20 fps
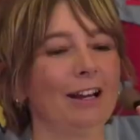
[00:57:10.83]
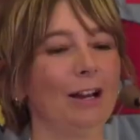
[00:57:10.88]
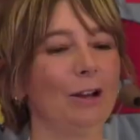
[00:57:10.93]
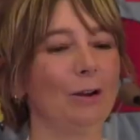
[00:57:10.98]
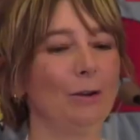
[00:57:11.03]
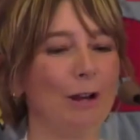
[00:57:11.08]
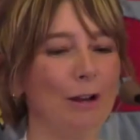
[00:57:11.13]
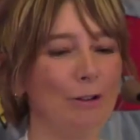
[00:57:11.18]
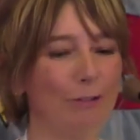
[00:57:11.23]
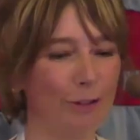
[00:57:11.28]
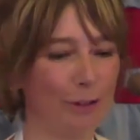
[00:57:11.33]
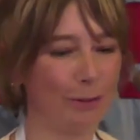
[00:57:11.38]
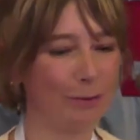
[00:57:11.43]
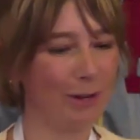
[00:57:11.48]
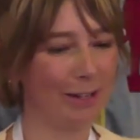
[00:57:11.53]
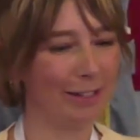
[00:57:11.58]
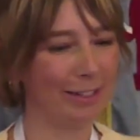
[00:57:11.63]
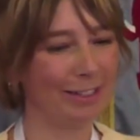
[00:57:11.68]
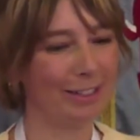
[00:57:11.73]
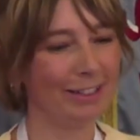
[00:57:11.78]
Hello
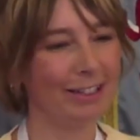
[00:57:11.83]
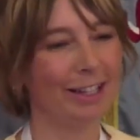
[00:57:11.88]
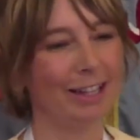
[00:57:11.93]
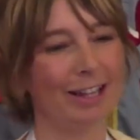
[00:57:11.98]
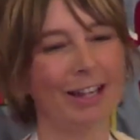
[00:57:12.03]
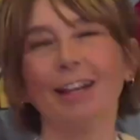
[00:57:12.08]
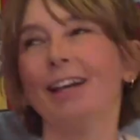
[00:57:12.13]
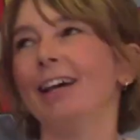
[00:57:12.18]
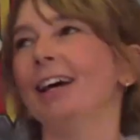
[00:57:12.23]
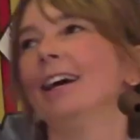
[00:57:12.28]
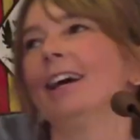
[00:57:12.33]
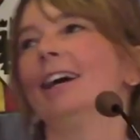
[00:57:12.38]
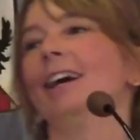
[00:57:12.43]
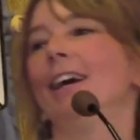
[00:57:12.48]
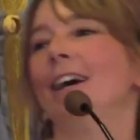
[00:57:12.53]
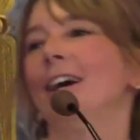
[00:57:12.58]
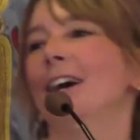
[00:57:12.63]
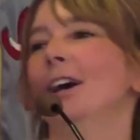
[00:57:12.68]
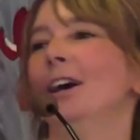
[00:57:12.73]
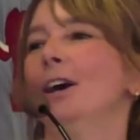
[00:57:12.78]
everyone.
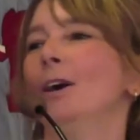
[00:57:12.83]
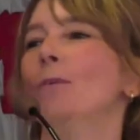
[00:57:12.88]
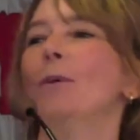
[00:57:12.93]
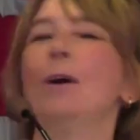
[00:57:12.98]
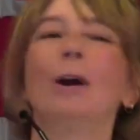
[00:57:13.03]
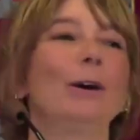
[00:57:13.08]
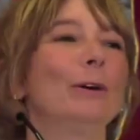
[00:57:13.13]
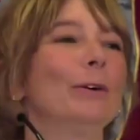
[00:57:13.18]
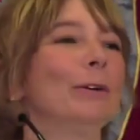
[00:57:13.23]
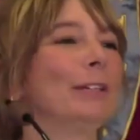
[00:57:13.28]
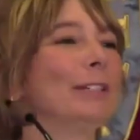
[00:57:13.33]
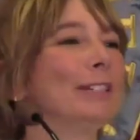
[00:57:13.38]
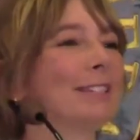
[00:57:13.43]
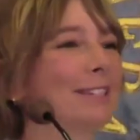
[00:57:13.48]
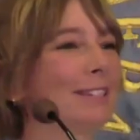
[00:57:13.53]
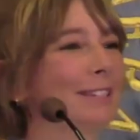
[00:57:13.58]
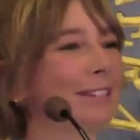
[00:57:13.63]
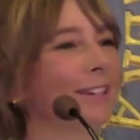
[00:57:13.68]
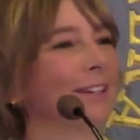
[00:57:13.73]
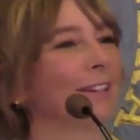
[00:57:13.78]
Wow,
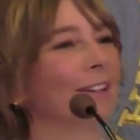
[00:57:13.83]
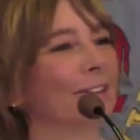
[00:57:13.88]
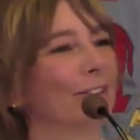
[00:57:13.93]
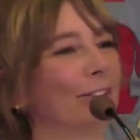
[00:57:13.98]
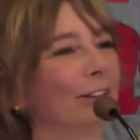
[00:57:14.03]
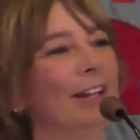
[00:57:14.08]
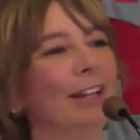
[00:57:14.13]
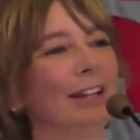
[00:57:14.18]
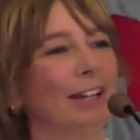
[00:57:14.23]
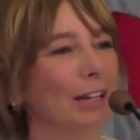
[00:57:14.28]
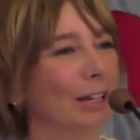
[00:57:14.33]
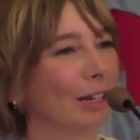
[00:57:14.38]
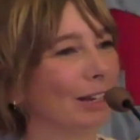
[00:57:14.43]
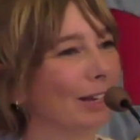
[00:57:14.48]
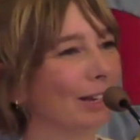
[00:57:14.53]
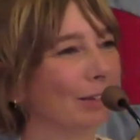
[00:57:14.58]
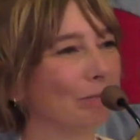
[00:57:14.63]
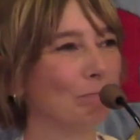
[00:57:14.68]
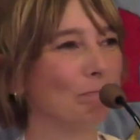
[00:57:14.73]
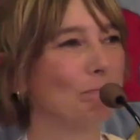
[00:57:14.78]
it's really
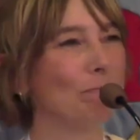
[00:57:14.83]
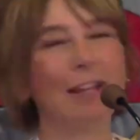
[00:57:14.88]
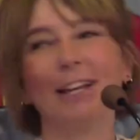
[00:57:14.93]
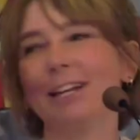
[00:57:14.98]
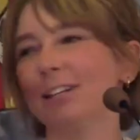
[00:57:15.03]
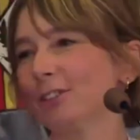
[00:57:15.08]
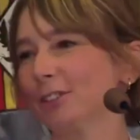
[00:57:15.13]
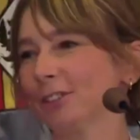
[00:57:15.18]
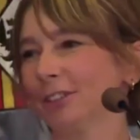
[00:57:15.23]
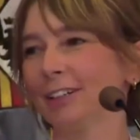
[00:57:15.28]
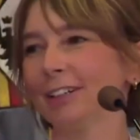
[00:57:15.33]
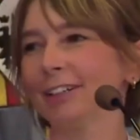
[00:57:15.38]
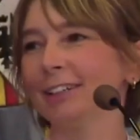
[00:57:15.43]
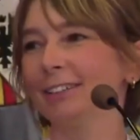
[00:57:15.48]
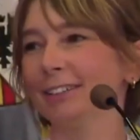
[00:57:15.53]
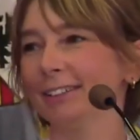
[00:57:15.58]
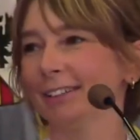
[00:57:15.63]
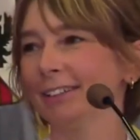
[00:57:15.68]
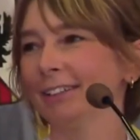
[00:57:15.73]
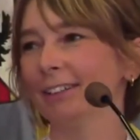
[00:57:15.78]
a pleasure,